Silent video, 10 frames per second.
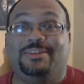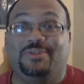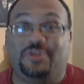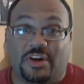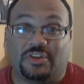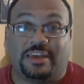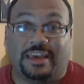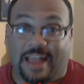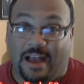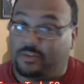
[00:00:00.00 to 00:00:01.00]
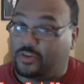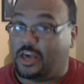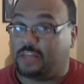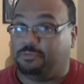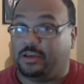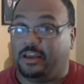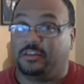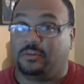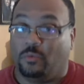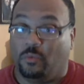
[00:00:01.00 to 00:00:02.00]
just to get out of the South
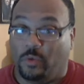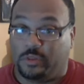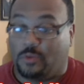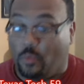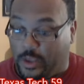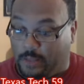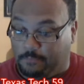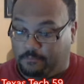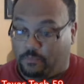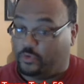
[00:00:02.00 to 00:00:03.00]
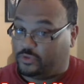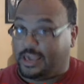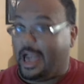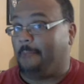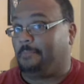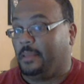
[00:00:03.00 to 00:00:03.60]
Plains with the win, which they got.